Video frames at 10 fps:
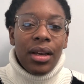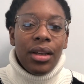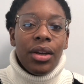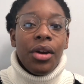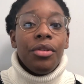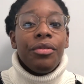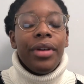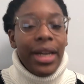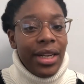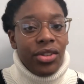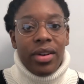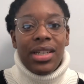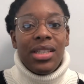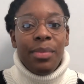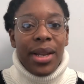You know, really try
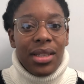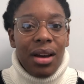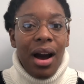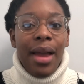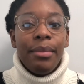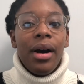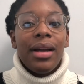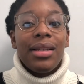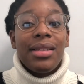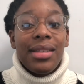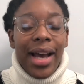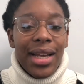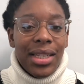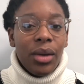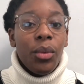to spend time
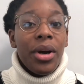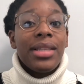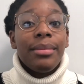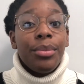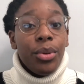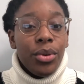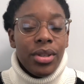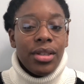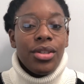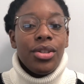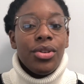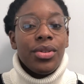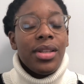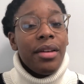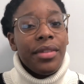understanding what is important to your
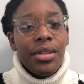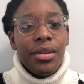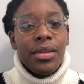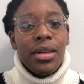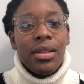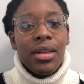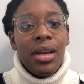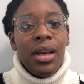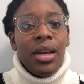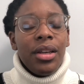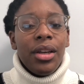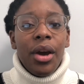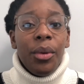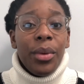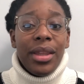service users, you
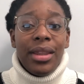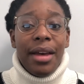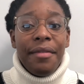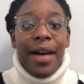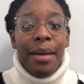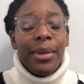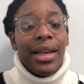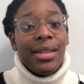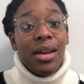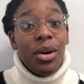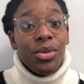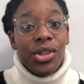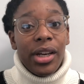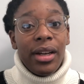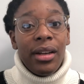know, within their families'
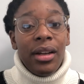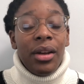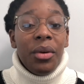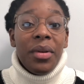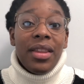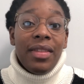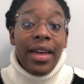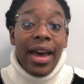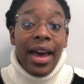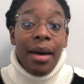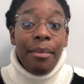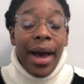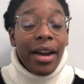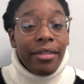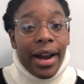culture, within their
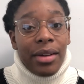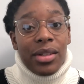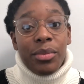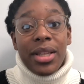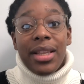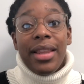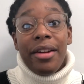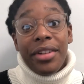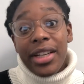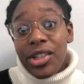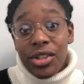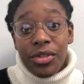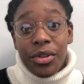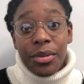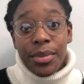background and within their religious
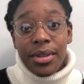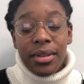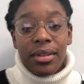groups.